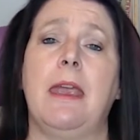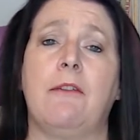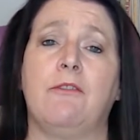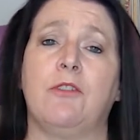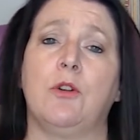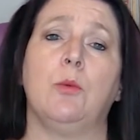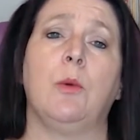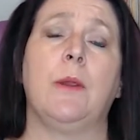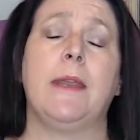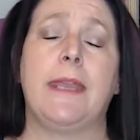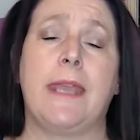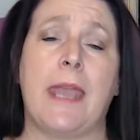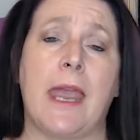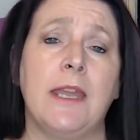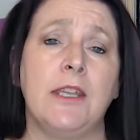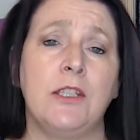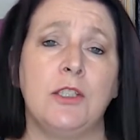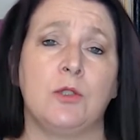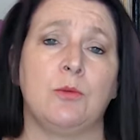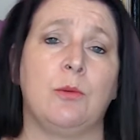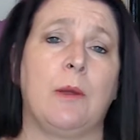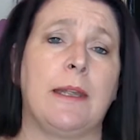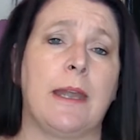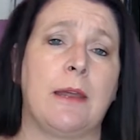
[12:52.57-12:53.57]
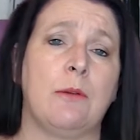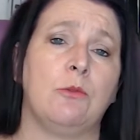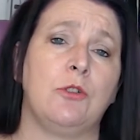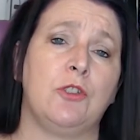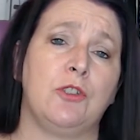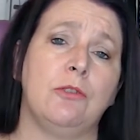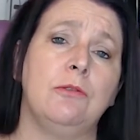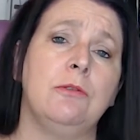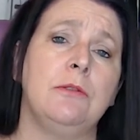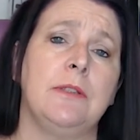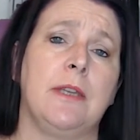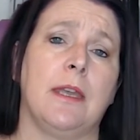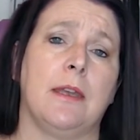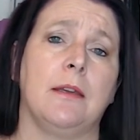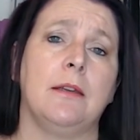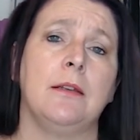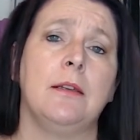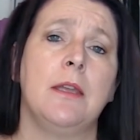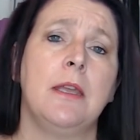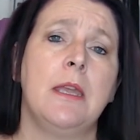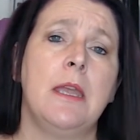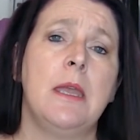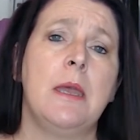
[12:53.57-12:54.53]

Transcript: every weekend when I was younger,